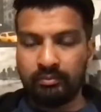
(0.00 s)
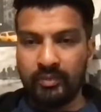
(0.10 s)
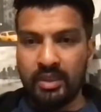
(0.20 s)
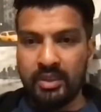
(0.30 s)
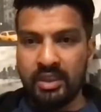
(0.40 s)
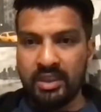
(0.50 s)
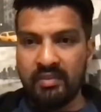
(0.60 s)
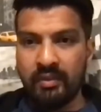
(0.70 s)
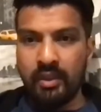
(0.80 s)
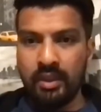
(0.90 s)
Let's just
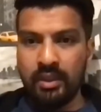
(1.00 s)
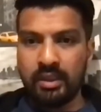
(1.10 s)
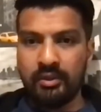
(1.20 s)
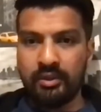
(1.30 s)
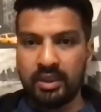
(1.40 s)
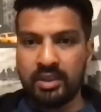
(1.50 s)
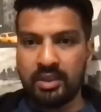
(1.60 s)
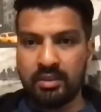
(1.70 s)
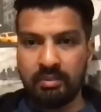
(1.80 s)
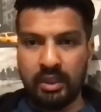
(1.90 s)
have a look. I'll
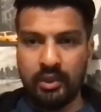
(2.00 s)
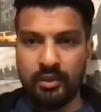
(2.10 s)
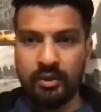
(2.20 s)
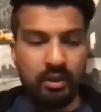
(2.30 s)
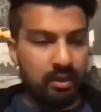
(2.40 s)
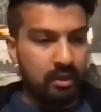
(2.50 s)
just make sure.